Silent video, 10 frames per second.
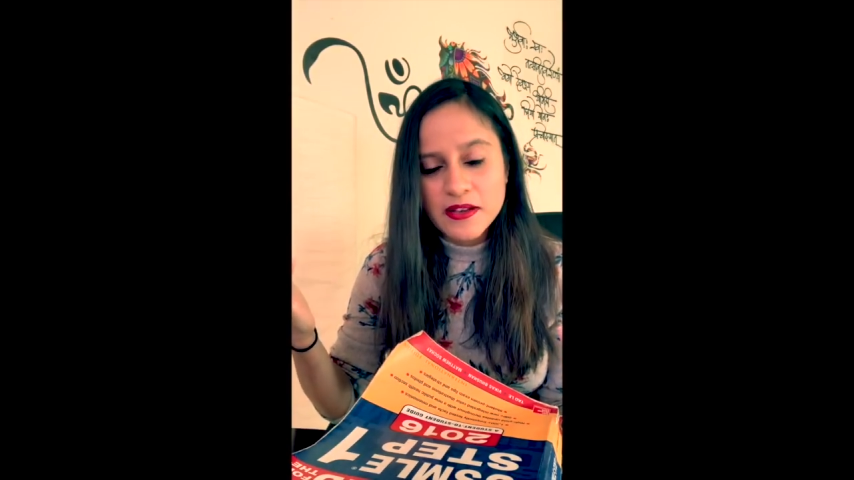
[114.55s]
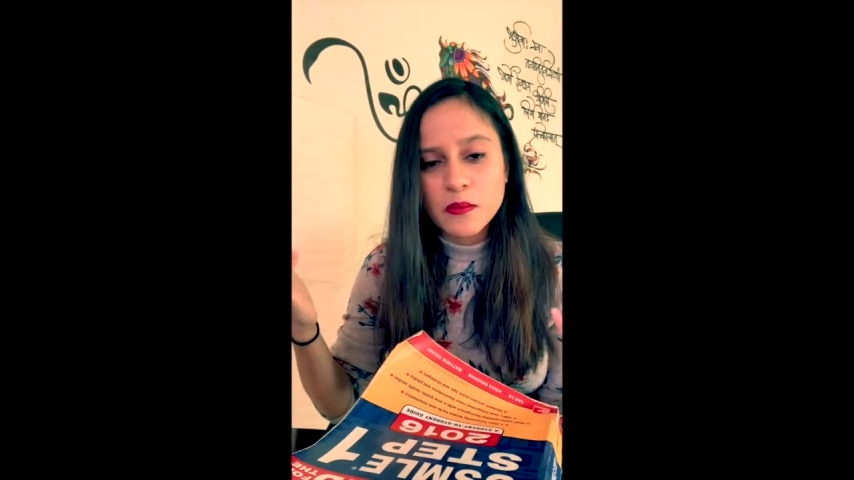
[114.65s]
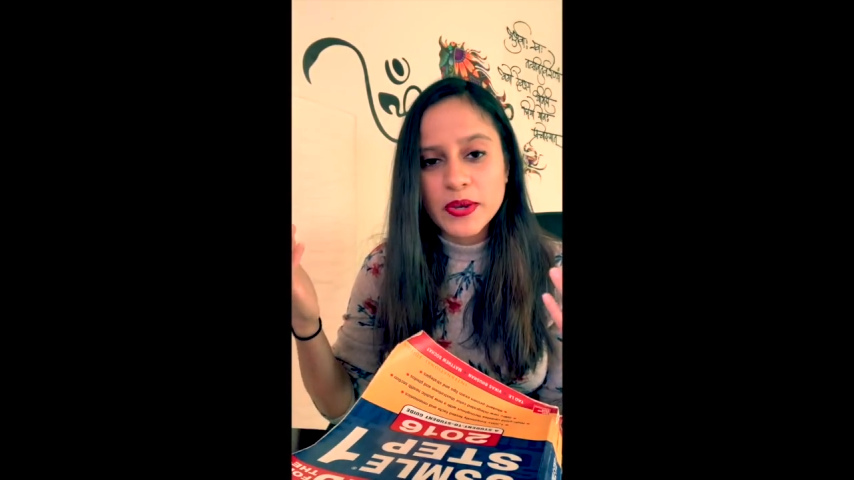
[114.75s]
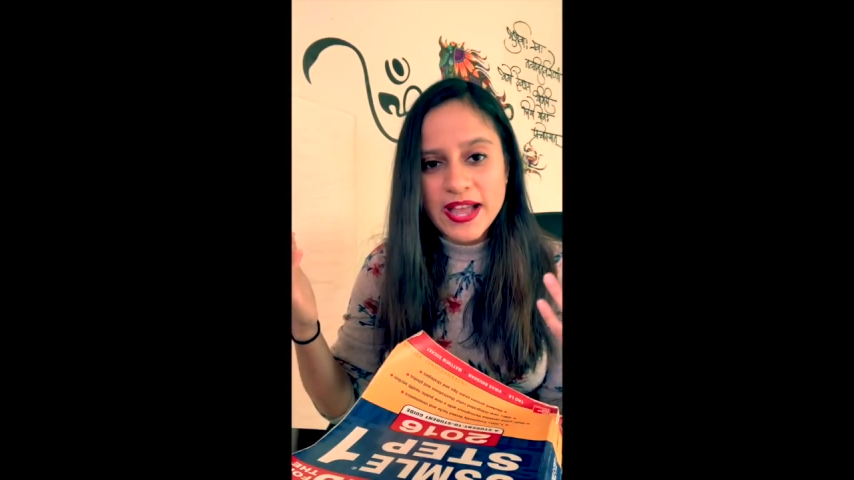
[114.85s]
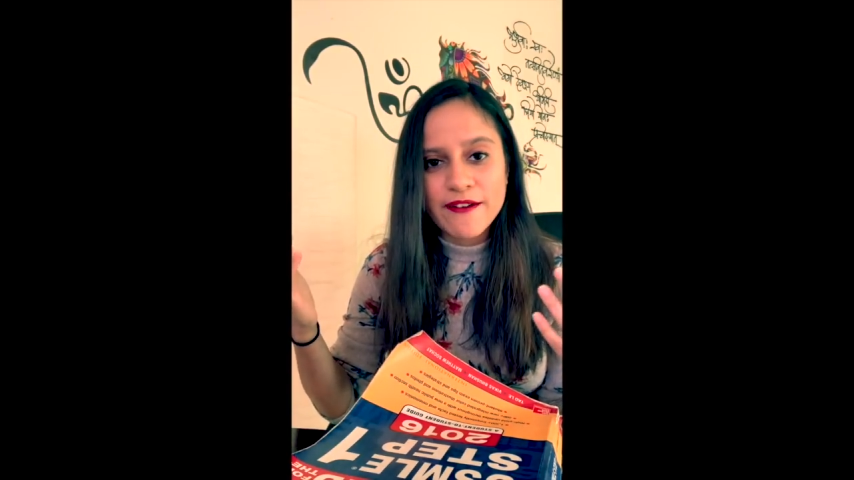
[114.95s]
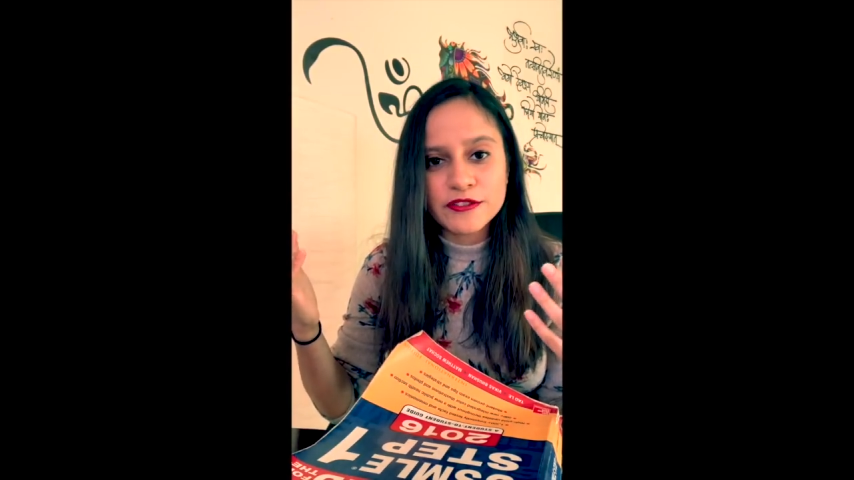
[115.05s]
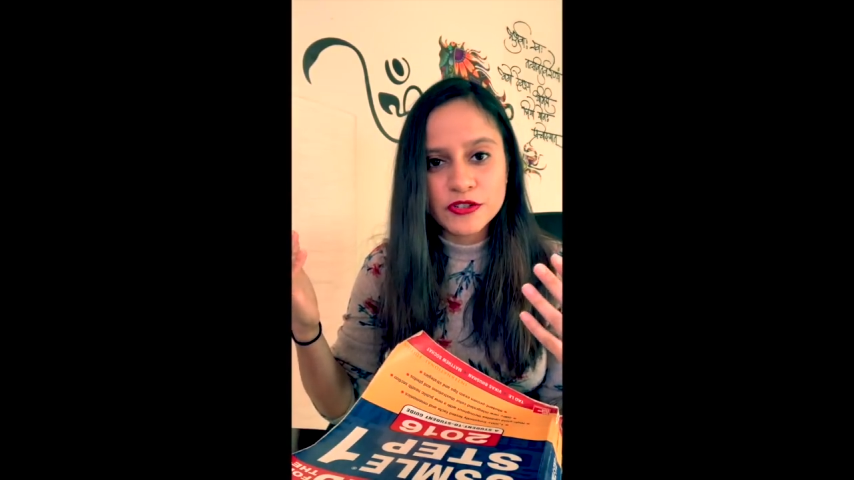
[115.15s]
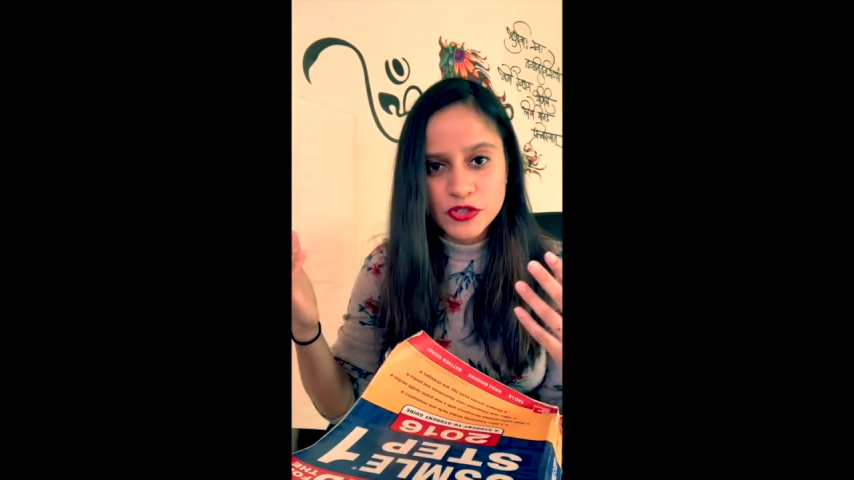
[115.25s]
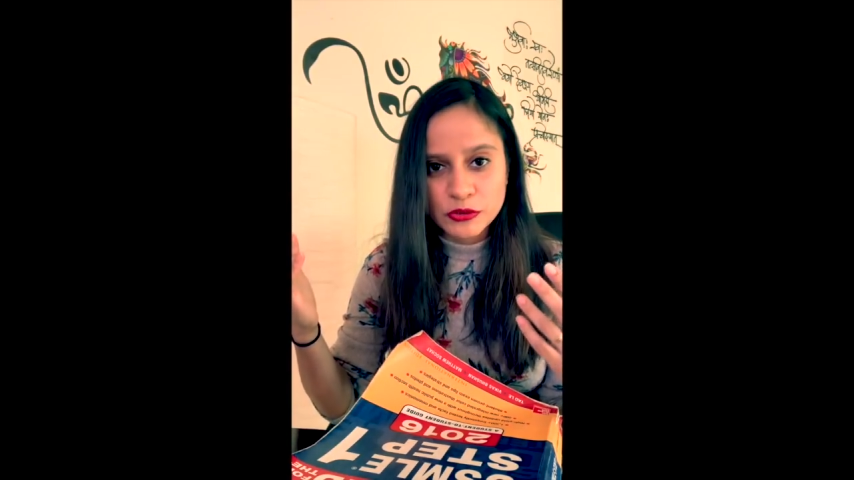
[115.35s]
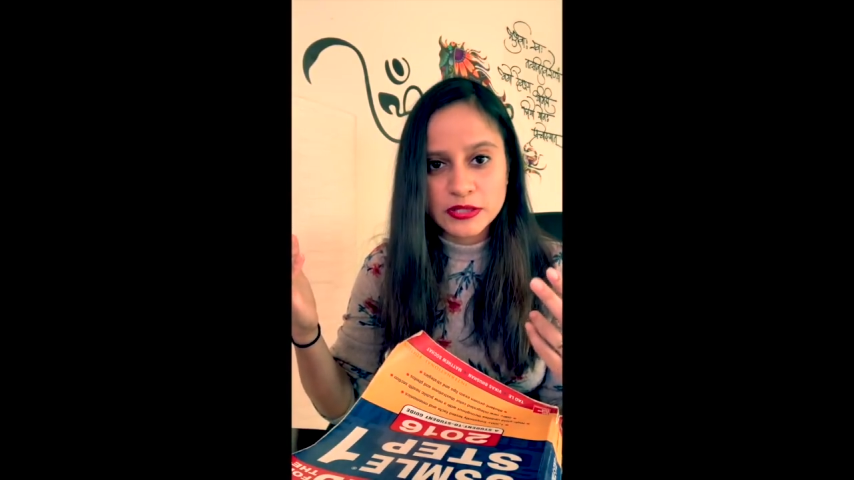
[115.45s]
we have to
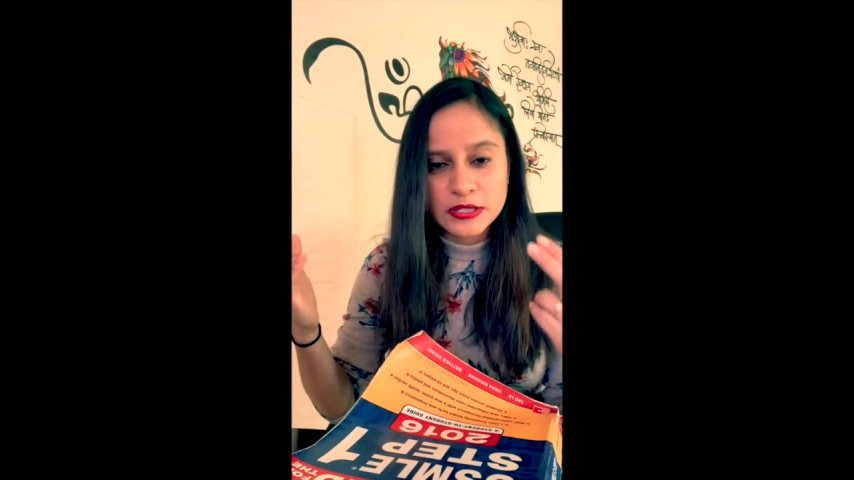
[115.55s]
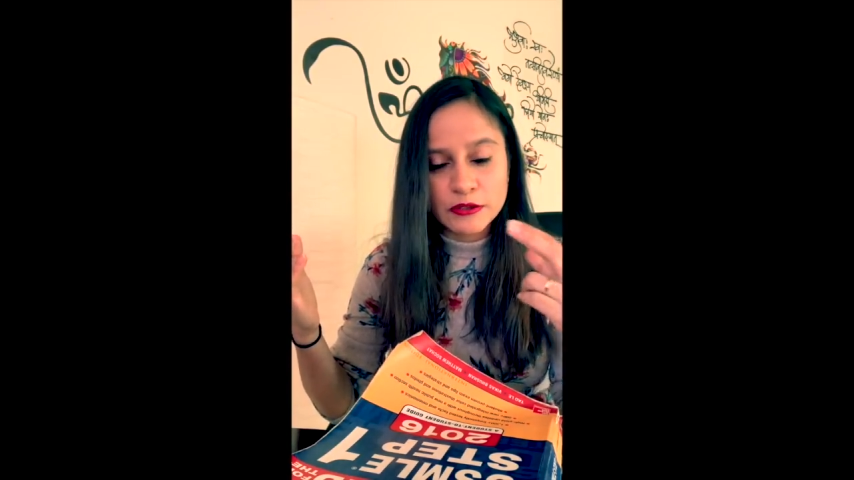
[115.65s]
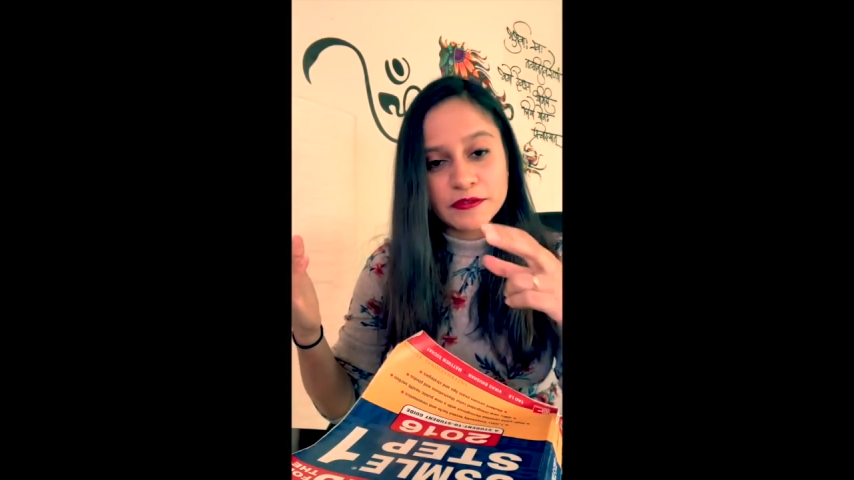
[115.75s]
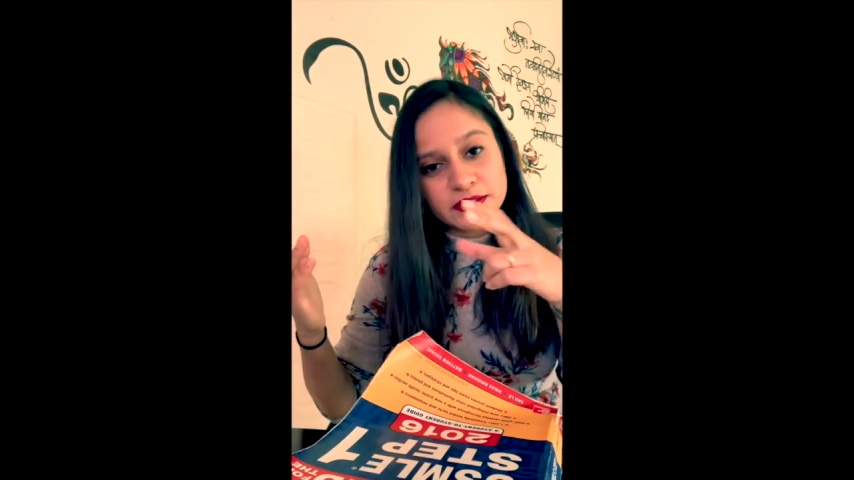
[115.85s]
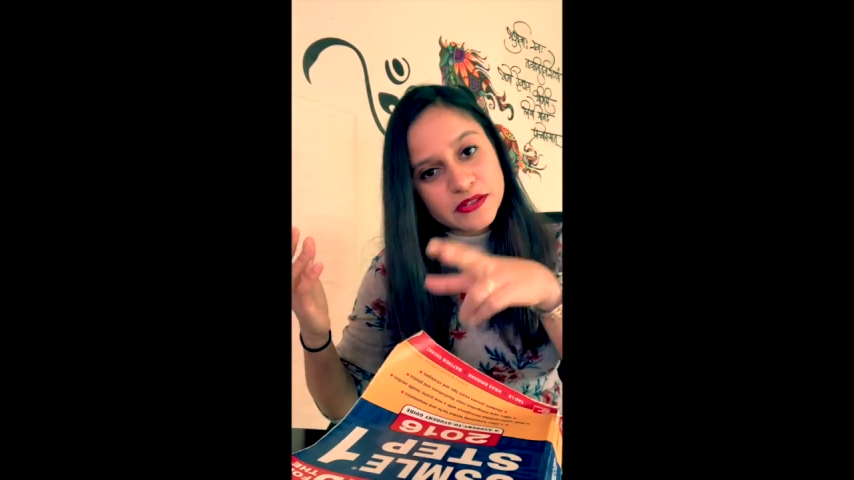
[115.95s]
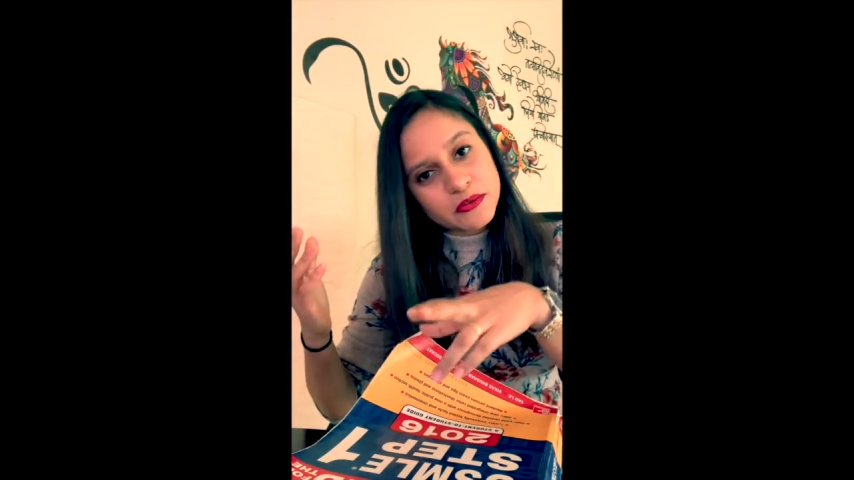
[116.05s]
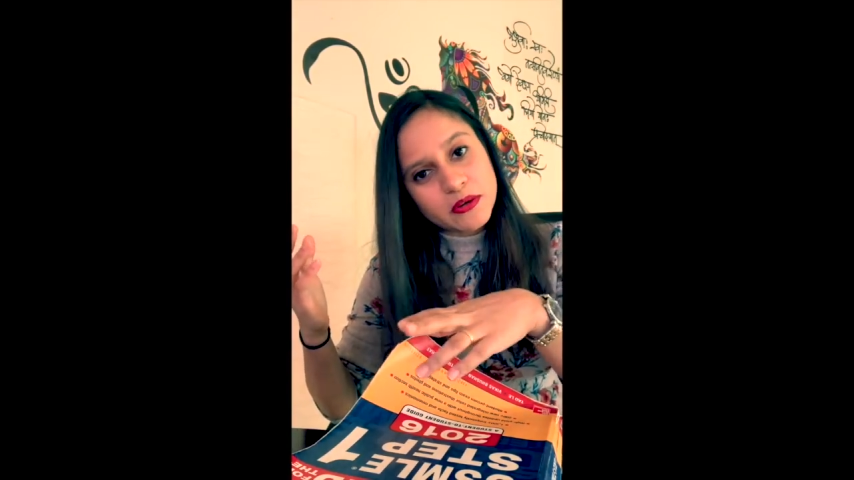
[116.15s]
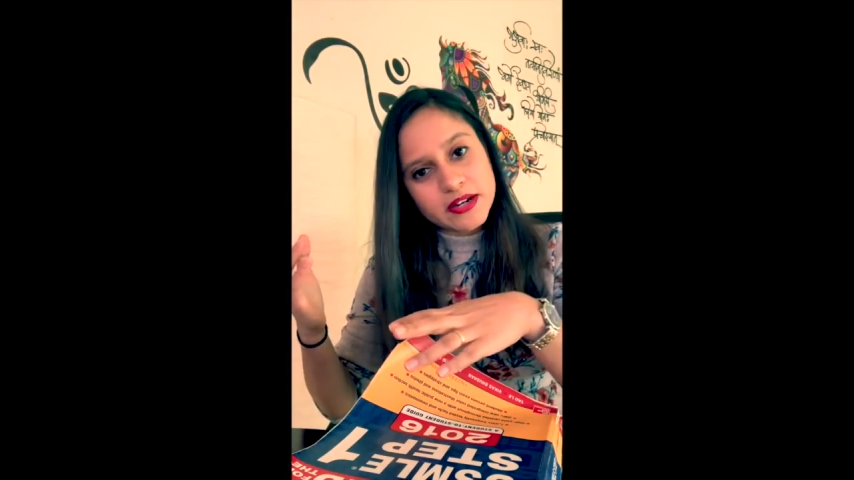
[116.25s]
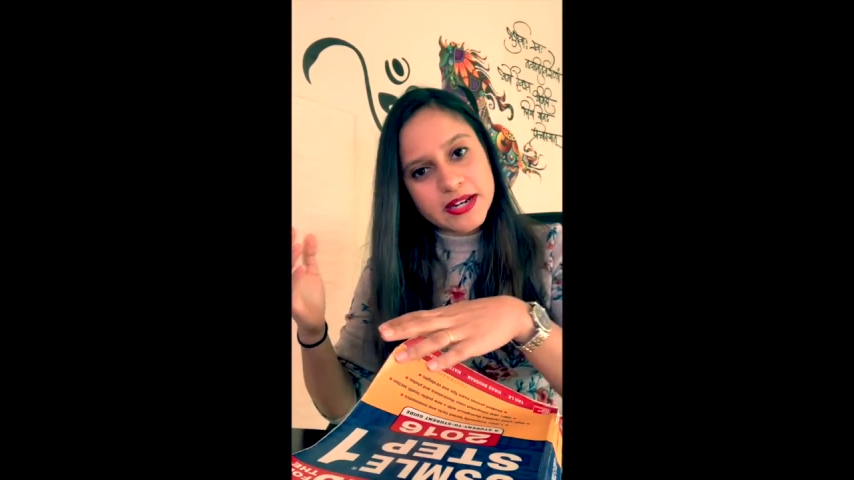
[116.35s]
show the TOEFL score